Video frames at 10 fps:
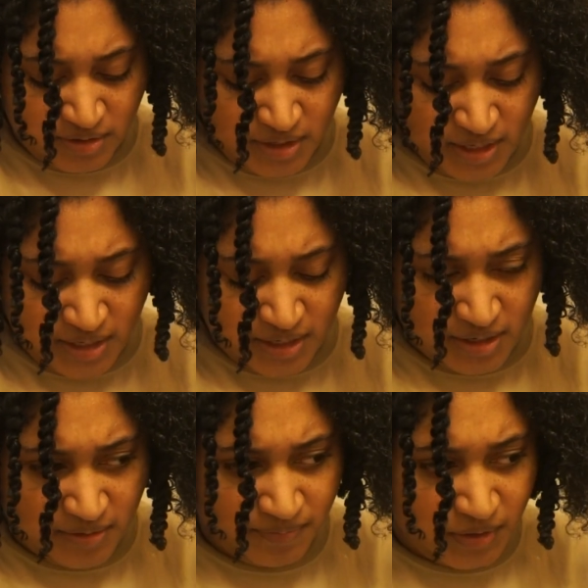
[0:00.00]
I think
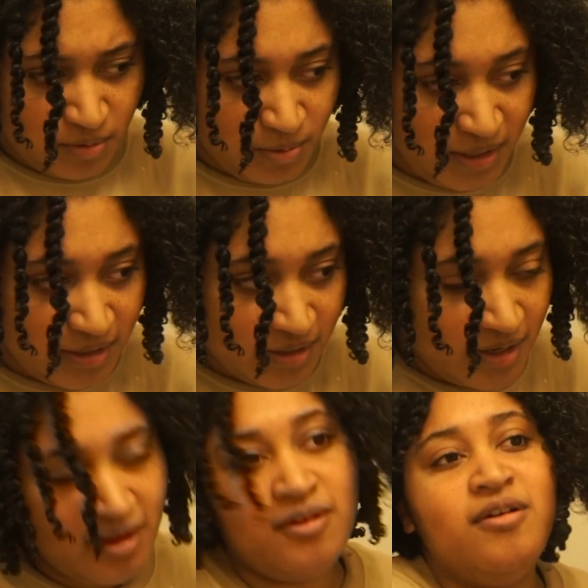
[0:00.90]
a week
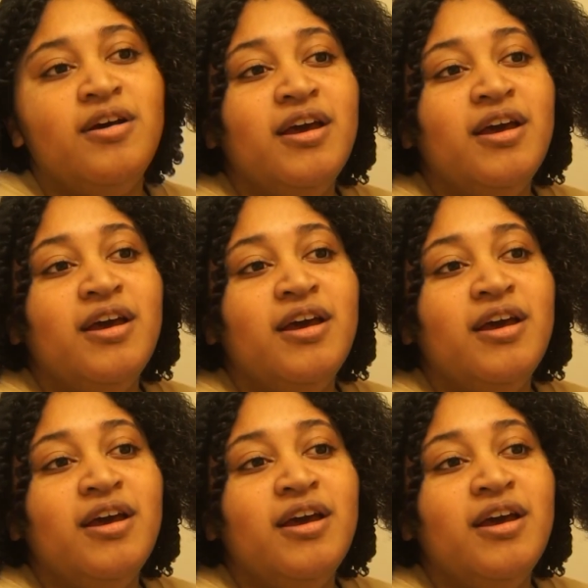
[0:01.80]
ago,